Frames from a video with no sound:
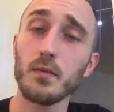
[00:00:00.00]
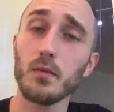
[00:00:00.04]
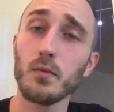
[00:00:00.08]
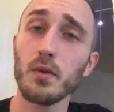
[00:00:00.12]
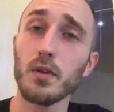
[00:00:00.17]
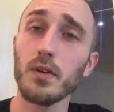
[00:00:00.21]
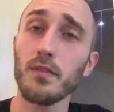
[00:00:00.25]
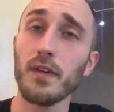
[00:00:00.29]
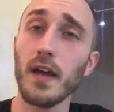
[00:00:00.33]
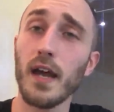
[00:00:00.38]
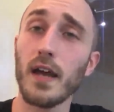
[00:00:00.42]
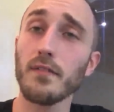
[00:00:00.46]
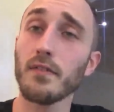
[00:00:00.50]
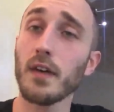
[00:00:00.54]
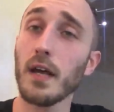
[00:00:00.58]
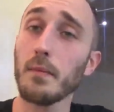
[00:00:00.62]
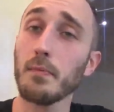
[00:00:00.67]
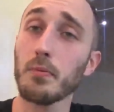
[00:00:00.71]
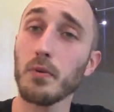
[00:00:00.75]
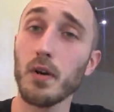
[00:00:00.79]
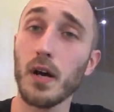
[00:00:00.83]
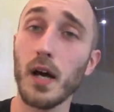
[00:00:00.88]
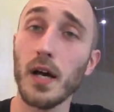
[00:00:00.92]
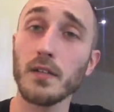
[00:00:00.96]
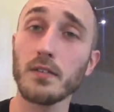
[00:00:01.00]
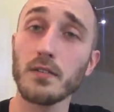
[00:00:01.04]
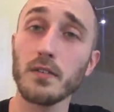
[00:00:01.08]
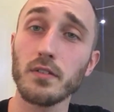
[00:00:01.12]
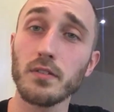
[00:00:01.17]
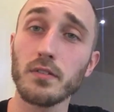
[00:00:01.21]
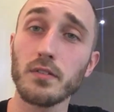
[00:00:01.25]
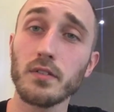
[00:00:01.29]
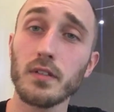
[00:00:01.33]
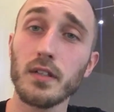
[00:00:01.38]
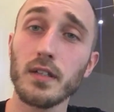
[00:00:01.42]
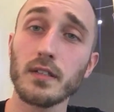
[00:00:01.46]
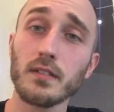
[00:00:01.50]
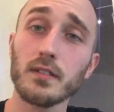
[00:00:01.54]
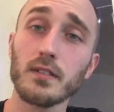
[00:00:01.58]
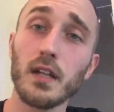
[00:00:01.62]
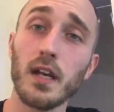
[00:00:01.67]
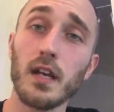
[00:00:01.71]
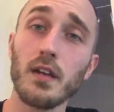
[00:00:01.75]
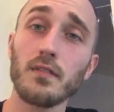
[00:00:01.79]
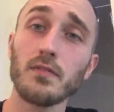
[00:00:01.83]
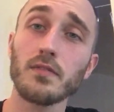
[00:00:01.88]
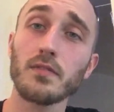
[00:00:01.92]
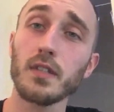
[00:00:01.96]
had vaporizers instead
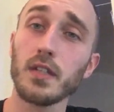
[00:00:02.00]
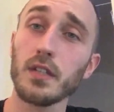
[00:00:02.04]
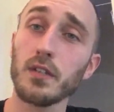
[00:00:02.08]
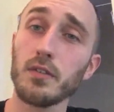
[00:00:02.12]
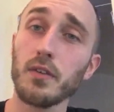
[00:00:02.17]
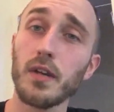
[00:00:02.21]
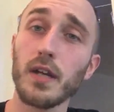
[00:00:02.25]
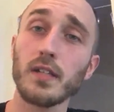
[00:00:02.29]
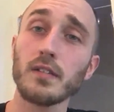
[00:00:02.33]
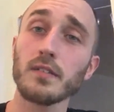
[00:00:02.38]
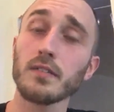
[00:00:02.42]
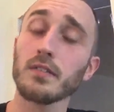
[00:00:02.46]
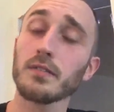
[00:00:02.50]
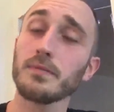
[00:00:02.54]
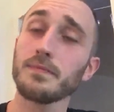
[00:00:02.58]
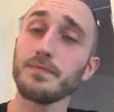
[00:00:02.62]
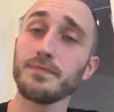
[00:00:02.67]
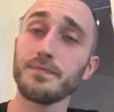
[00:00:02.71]
of cigarettes,